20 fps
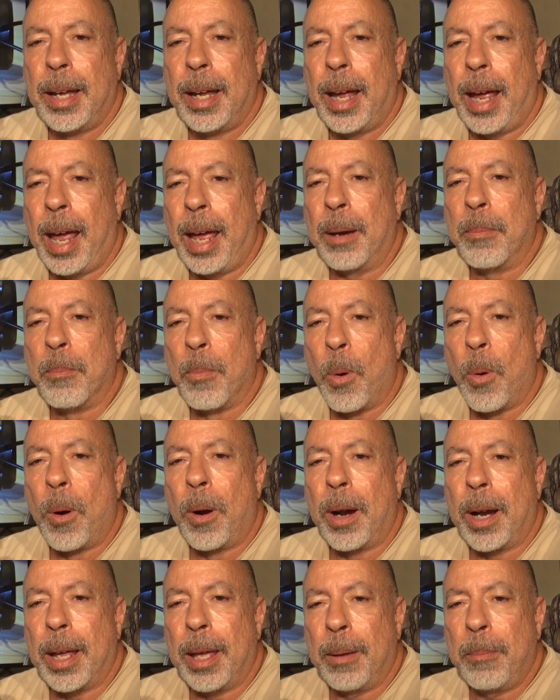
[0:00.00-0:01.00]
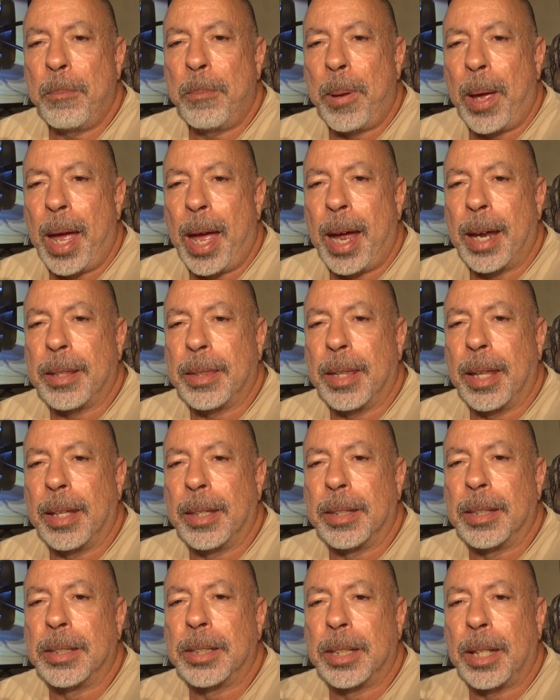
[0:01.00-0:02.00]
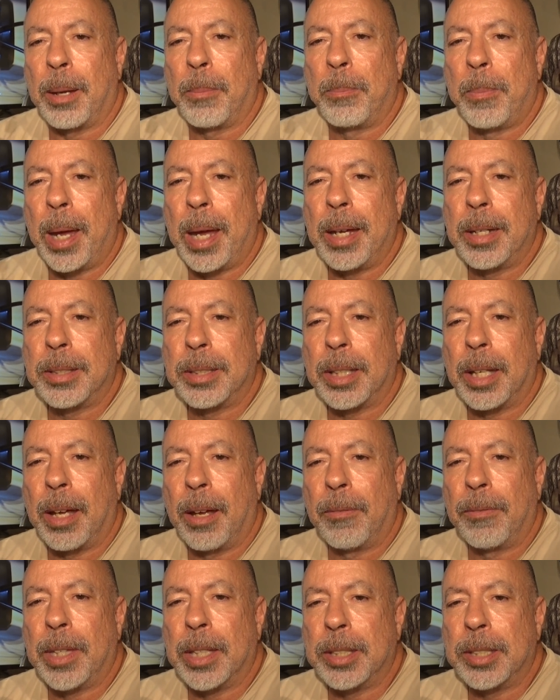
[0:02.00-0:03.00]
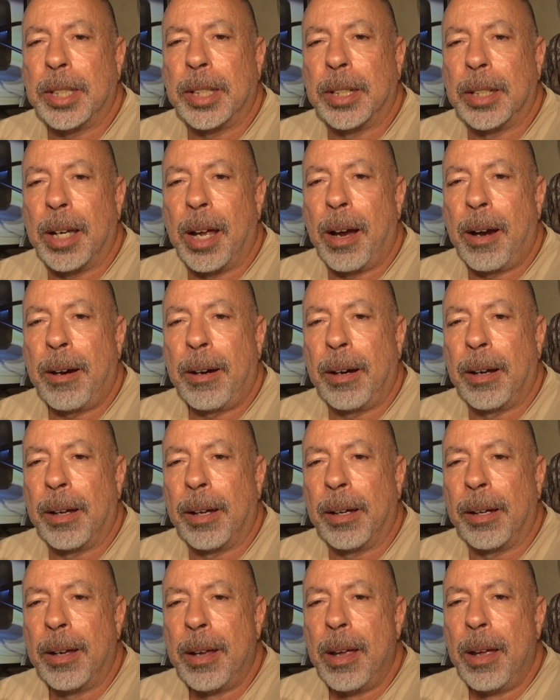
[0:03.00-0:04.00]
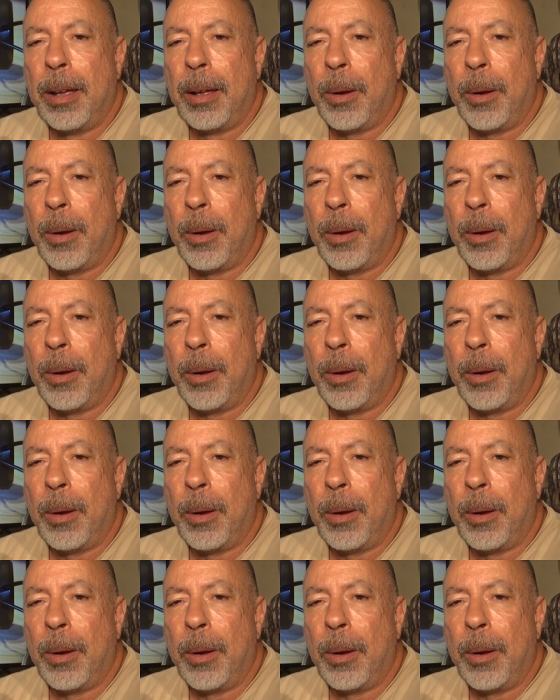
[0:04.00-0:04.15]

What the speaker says: and more impact than the sub bass of the Sundara,